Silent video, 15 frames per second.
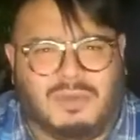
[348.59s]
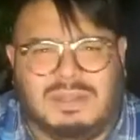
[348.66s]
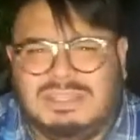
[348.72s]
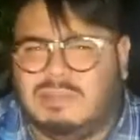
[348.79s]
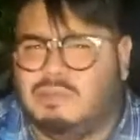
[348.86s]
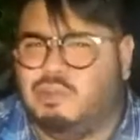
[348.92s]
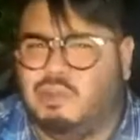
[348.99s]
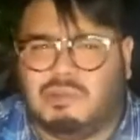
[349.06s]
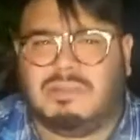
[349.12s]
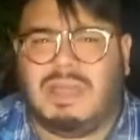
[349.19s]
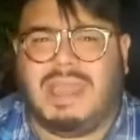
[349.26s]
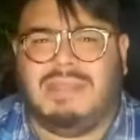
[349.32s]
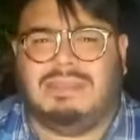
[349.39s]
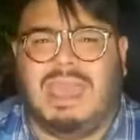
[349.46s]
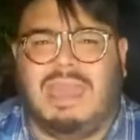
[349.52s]
What does it look
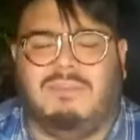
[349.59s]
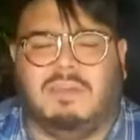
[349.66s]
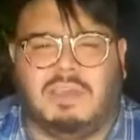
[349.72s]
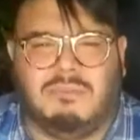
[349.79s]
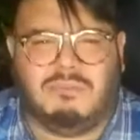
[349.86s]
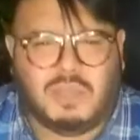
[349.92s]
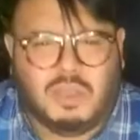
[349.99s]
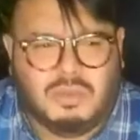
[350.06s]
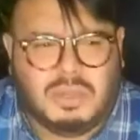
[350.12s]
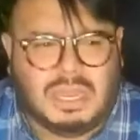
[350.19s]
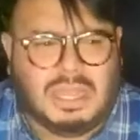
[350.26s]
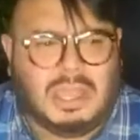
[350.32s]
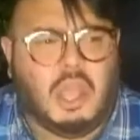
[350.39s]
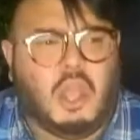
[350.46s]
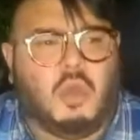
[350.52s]
like to have a
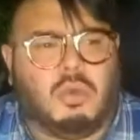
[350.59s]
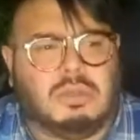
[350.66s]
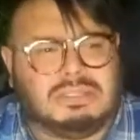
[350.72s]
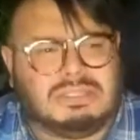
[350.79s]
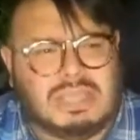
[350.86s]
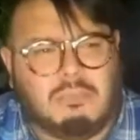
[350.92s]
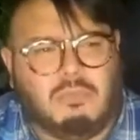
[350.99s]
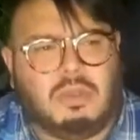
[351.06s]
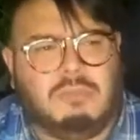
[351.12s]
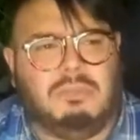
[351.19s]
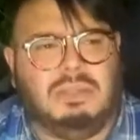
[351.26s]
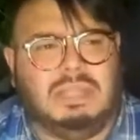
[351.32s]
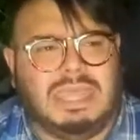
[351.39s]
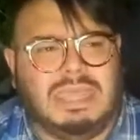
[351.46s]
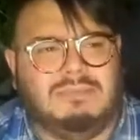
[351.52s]
community where someone
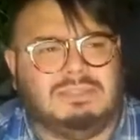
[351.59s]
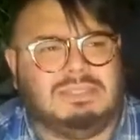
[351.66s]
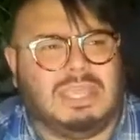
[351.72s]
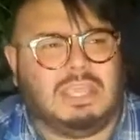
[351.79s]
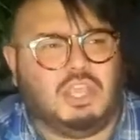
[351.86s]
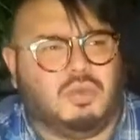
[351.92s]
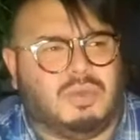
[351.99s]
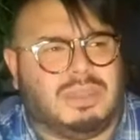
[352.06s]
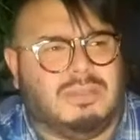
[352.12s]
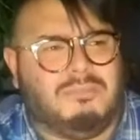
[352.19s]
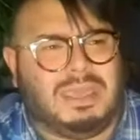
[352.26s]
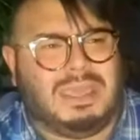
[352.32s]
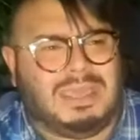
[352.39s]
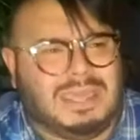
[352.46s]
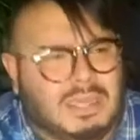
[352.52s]
believes that you can
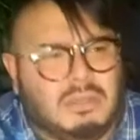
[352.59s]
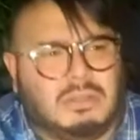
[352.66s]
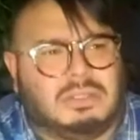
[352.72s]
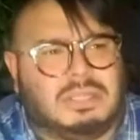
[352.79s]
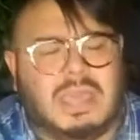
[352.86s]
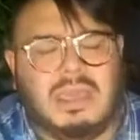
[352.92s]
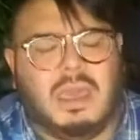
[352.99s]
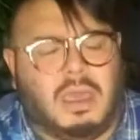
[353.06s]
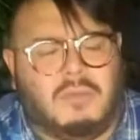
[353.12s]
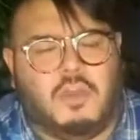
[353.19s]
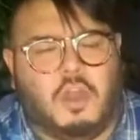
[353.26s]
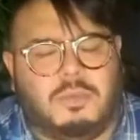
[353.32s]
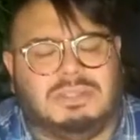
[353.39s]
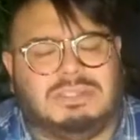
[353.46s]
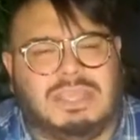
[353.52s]
be healed of
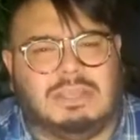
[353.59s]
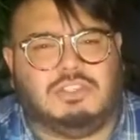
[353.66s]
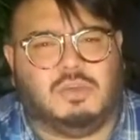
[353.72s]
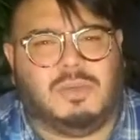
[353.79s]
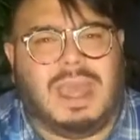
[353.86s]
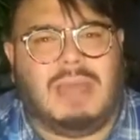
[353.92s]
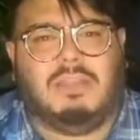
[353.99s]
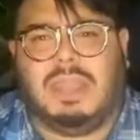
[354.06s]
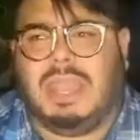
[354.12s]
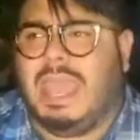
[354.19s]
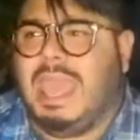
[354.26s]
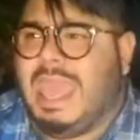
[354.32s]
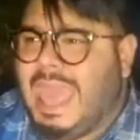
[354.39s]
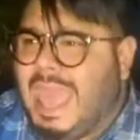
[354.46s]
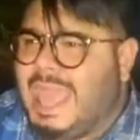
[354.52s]
homosexuality
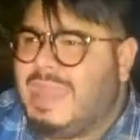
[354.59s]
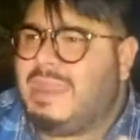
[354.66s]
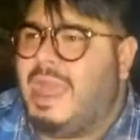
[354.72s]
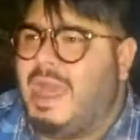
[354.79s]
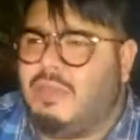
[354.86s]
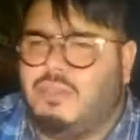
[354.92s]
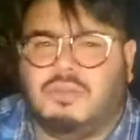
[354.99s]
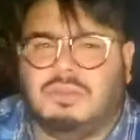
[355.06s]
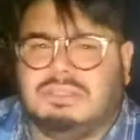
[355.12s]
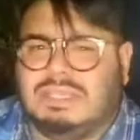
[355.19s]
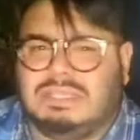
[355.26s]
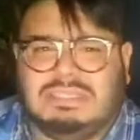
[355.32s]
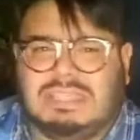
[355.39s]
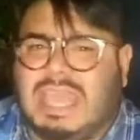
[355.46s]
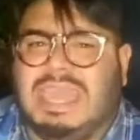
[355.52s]
and others
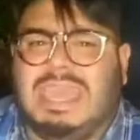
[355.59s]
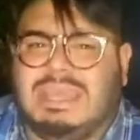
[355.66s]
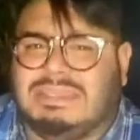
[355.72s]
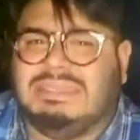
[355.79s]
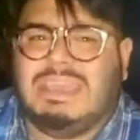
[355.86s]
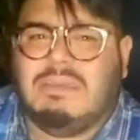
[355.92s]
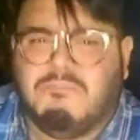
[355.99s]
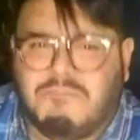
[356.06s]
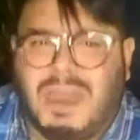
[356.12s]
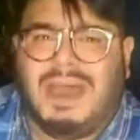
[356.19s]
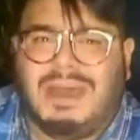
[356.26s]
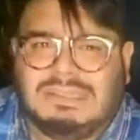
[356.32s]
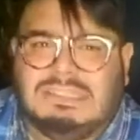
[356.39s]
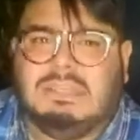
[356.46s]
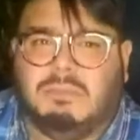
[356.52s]
that say it's
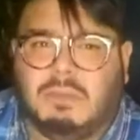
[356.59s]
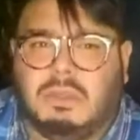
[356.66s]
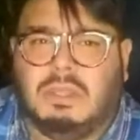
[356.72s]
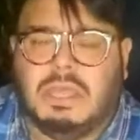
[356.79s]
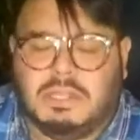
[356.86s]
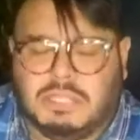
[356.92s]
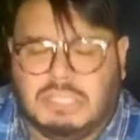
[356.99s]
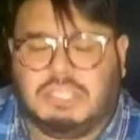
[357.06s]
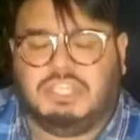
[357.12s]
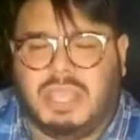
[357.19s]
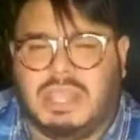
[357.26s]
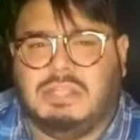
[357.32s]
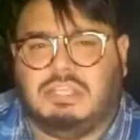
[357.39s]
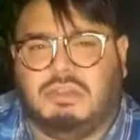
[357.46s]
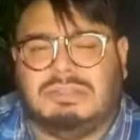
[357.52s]
impossible to
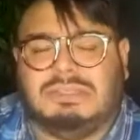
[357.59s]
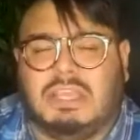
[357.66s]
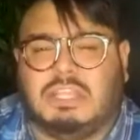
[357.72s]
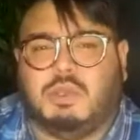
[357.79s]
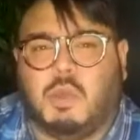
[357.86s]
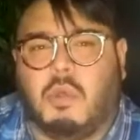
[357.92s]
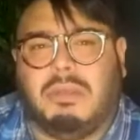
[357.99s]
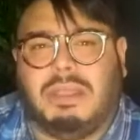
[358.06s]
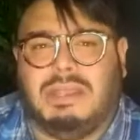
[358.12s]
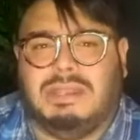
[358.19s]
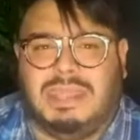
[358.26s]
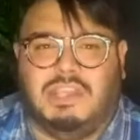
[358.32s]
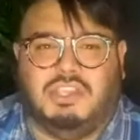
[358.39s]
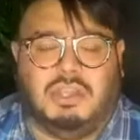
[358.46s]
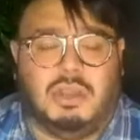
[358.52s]
change your sexual
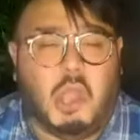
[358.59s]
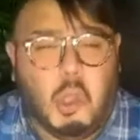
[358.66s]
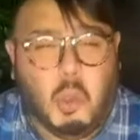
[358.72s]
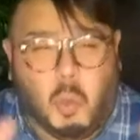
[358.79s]
orientation?